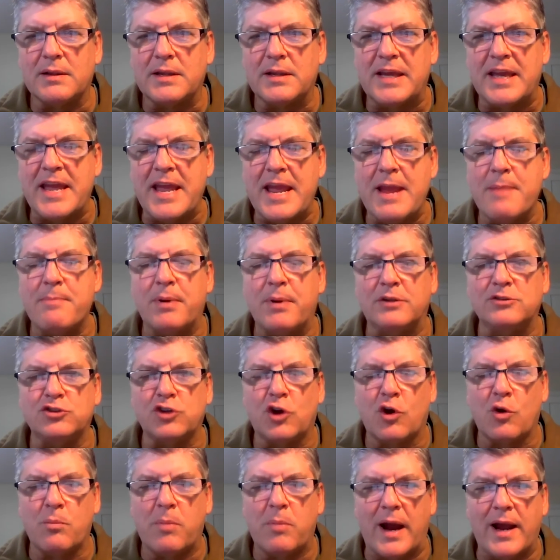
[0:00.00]
keep
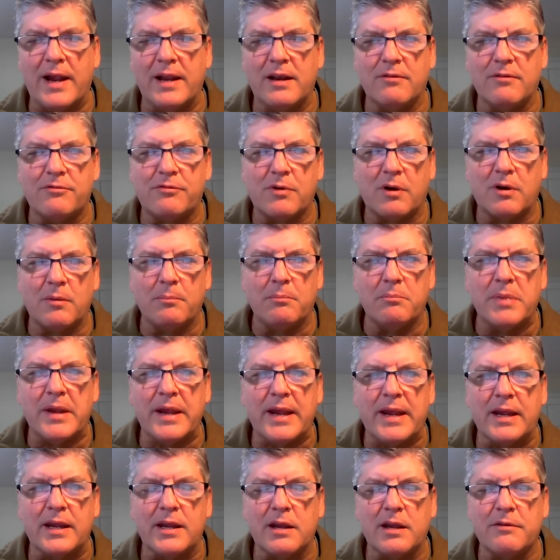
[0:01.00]
Joe Biden from
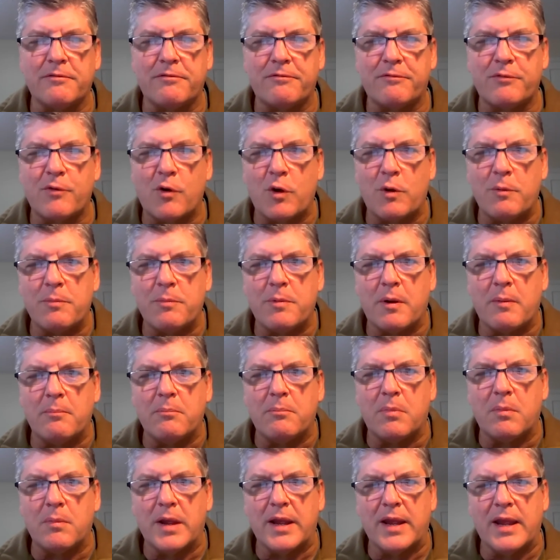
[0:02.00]
being confirmed
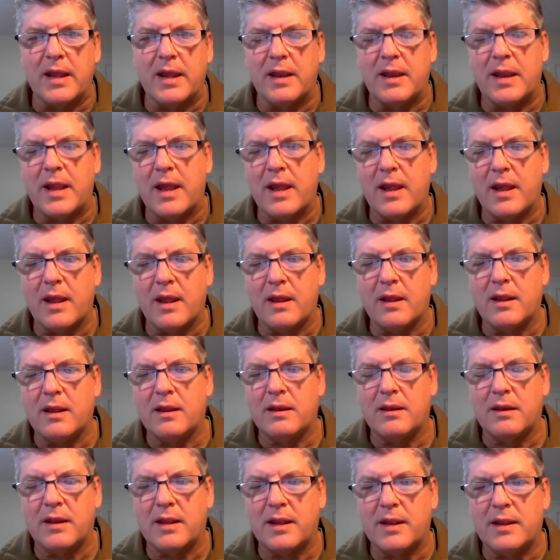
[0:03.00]
in
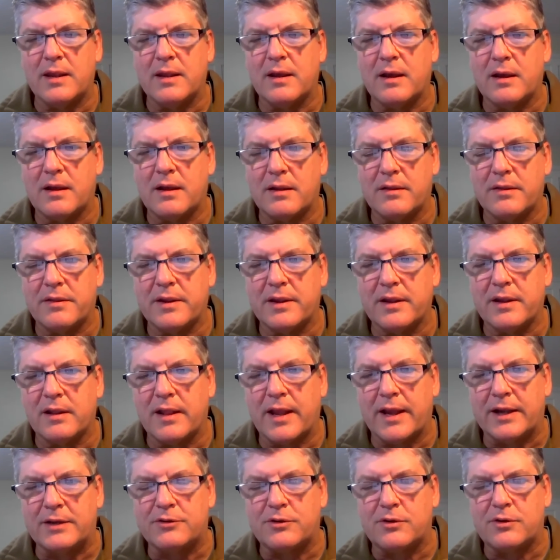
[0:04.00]
the
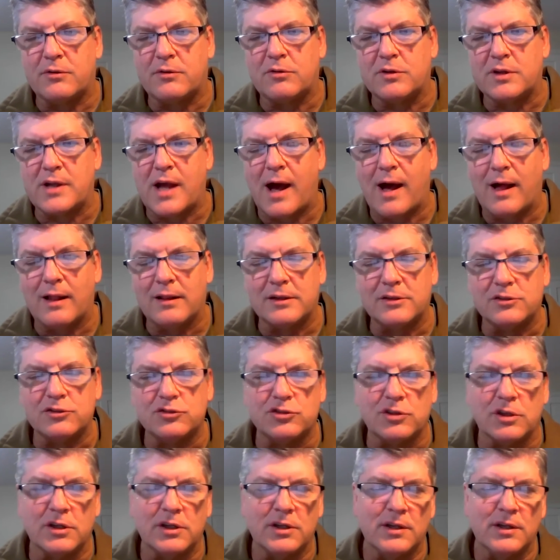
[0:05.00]
Electoral
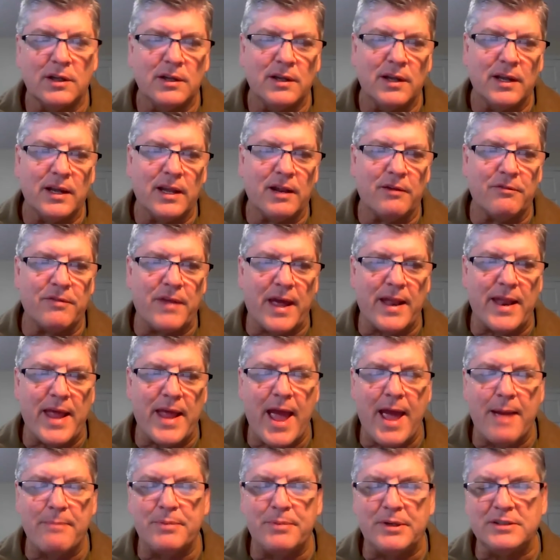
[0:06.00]
College. And if that
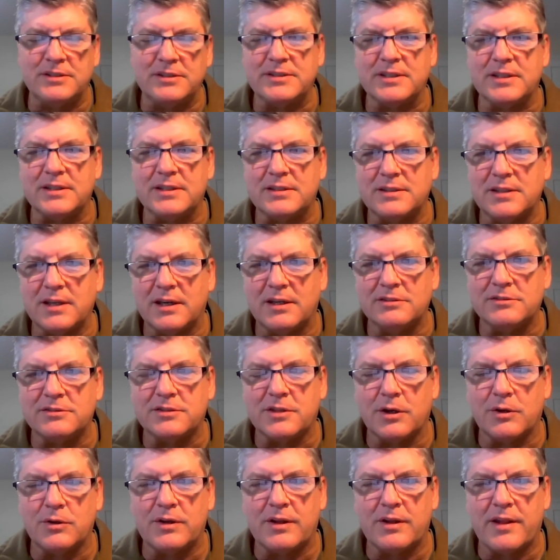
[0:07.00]
happens, it does
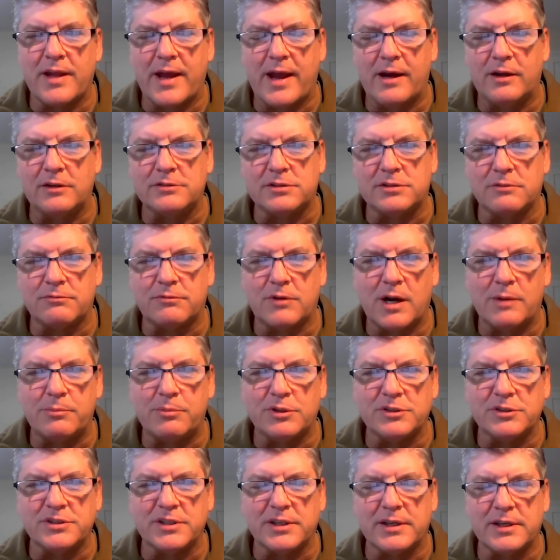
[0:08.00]
go to the House of
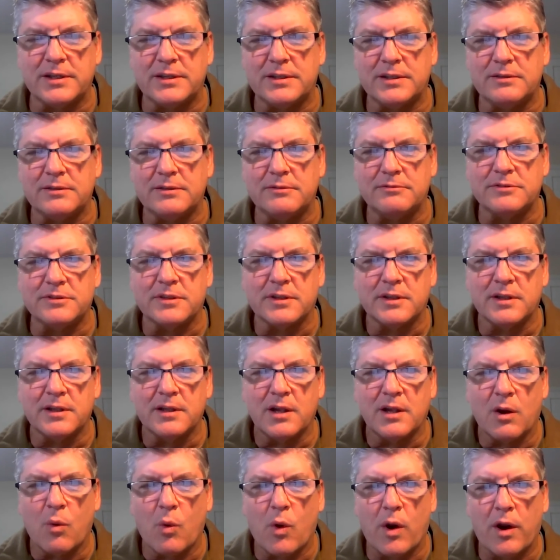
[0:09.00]
Representatives,
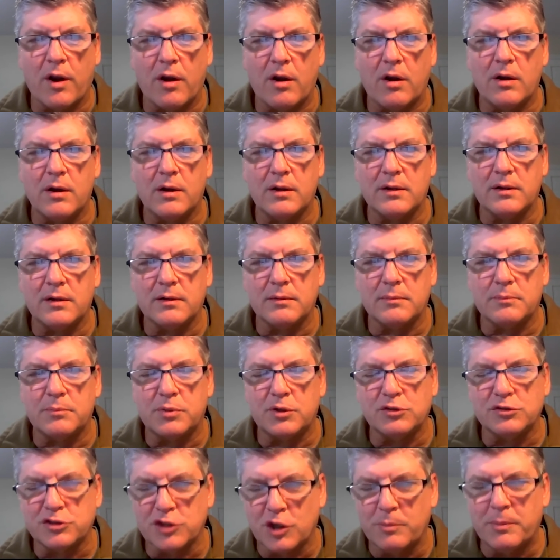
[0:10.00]
where
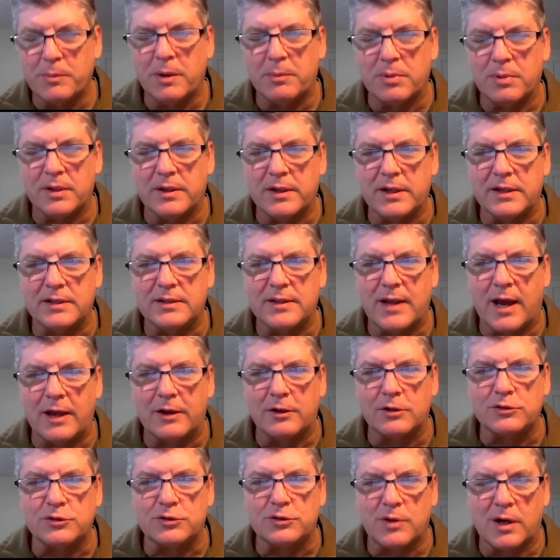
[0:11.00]
presumably
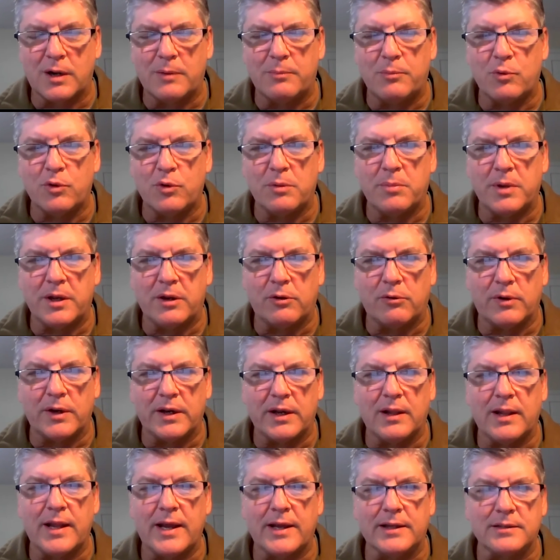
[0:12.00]
Donald Trump would be
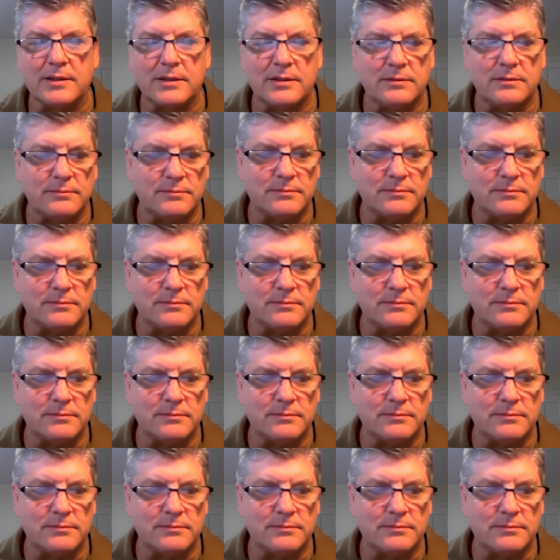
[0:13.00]
reelected.